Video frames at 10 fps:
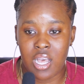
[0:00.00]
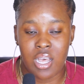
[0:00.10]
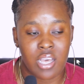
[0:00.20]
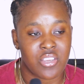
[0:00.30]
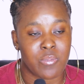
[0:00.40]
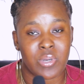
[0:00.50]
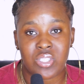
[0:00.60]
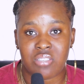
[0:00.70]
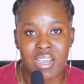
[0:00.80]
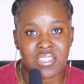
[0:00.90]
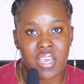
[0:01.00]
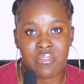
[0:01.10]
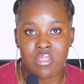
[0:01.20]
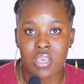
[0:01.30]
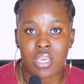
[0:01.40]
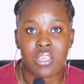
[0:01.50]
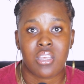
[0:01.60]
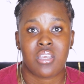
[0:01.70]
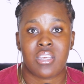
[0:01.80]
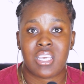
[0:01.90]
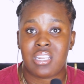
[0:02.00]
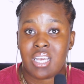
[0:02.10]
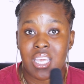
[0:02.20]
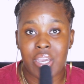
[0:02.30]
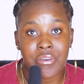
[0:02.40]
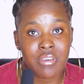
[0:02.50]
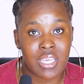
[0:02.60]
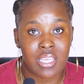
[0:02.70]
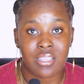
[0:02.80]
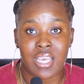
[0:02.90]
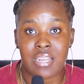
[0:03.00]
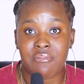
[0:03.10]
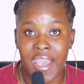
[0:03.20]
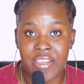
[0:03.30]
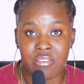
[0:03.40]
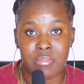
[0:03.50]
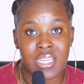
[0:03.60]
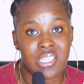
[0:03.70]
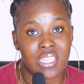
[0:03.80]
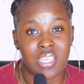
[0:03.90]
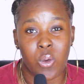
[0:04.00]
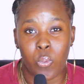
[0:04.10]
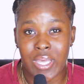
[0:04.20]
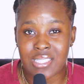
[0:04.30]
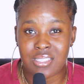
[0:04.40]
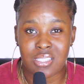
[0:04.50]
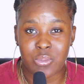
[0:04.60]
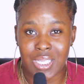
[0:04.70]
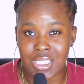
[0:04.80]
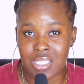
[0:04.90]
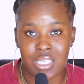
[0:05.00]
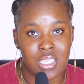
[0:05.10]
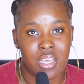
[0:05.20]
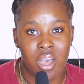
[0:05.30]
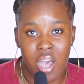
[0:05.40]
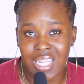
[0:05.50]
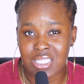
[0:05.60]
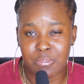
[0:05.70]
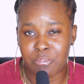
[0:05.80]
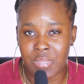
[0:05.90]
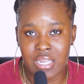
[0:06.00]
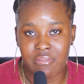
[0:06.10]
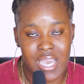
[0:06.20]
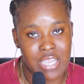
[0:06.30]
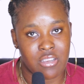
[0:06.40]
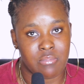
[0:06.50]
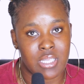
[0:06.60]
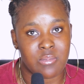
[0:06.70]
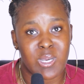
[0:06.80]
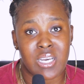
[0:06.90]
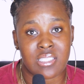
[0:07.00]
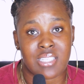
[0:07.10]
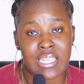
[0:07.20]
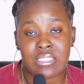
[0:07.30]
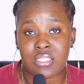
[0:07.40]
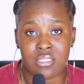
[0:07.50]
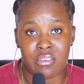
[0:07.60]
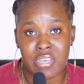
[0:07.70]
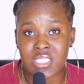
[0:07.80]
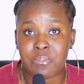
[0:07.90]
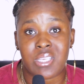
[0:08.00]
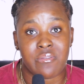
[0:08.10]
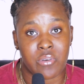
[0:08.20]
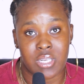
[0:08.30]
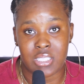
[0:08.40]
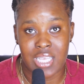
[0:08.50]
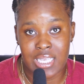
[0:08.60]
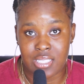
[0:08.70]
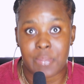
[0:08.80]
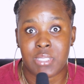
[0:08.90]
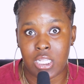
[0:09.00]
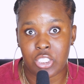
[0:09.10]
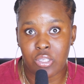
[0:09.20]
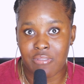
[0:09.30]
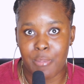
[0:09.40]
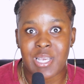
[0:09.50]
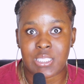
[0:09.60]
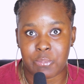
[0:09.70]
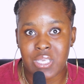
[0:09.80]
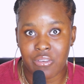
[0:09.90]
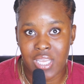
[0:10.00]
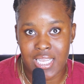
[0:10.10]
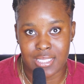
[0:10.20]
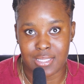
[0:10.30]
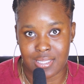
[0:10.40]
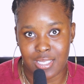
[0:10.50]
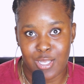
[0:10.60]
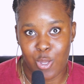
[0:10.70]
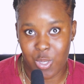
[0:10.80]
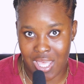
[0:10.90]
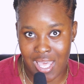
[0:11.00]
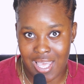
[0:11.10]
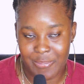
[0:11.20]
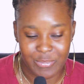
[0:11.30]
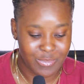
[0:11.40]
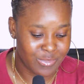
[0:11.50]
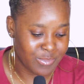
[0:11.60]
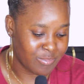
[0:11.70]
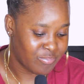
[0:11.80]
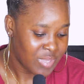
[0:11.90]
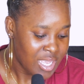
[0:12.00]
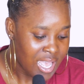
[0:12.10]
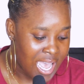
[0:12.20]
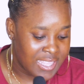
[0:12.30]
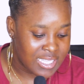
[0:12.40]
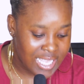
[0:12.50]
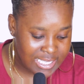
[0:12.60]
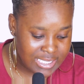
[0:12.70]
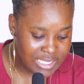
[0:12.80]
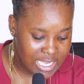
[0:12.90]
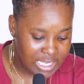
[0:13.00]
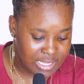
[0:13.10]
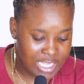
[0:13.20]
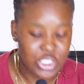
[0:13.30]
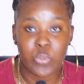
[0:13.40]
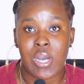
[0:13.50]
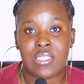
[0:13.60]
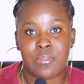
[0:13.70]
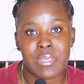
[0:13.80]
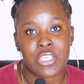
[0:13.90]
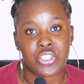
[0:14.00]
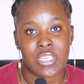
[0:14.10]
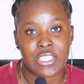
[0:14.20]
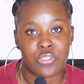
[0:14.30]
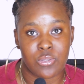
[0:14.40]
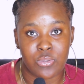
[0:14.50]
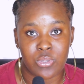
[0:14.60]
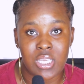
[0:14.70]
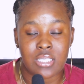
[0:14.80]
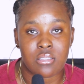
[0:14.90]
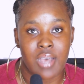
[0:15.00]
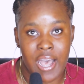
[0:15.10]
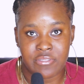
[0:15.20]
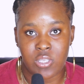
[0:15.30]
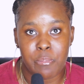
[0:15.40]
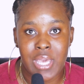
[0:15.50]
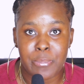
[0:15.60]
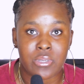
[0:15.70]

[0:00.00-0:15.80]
uh, your moisturizer, everything in an airy environment, not a wet, sweaty, hot environment because that's a recipe for disaster. I'm telling you from experience, okay? Mm-hmm. And the next thing that you want to make sure that you do is to have some